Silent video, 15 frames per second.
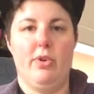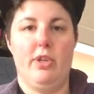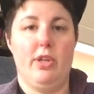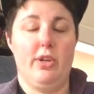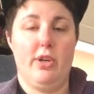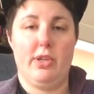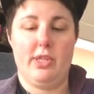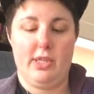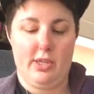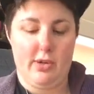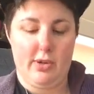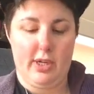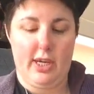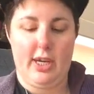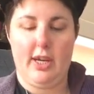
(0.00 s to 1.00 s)
The nurses
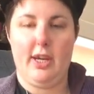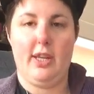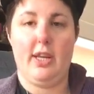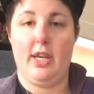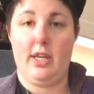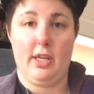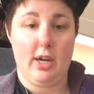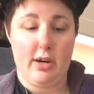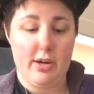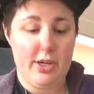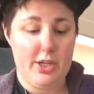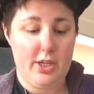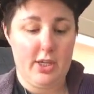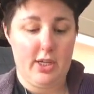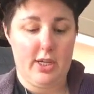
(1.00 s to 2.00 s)
don't care, they
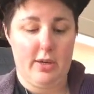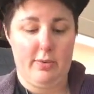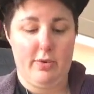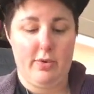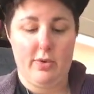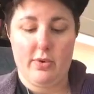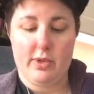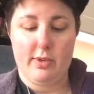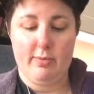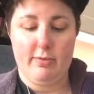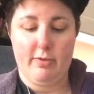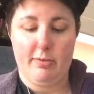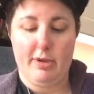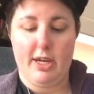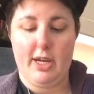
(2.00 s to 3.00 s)
encourage it. They were awesome
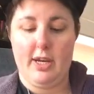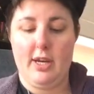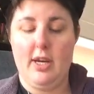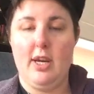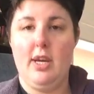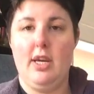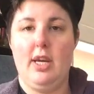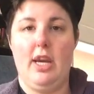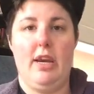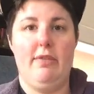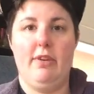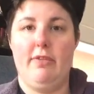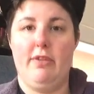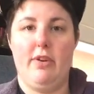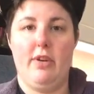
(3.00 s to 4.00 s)
for me. Even
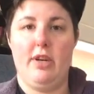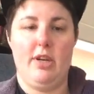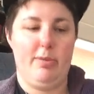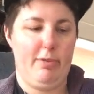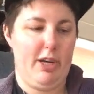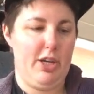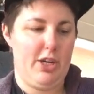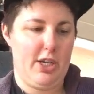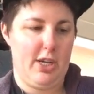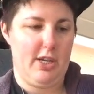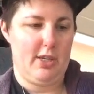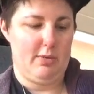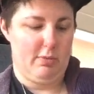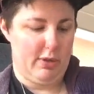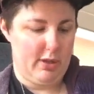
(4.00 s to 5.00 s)
if you're in your
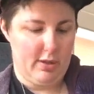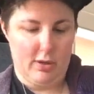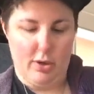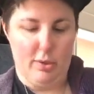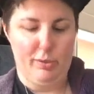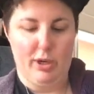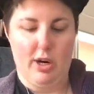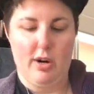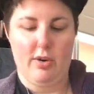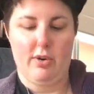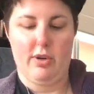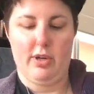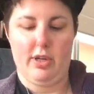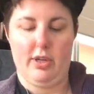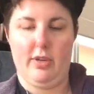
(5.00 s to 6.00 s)
PJs with no bra
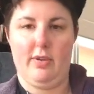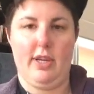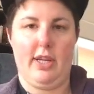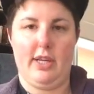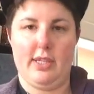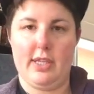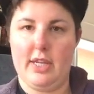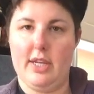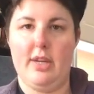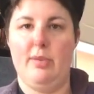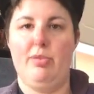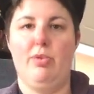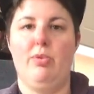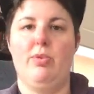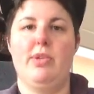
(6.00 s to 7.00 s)
on and they can see your
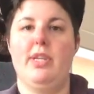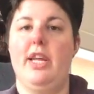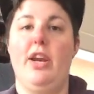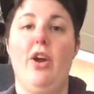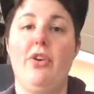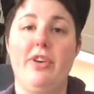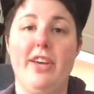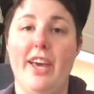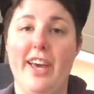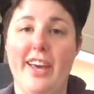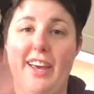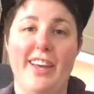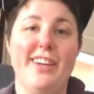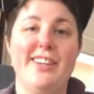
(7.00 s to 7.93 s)
nipples, they don't care.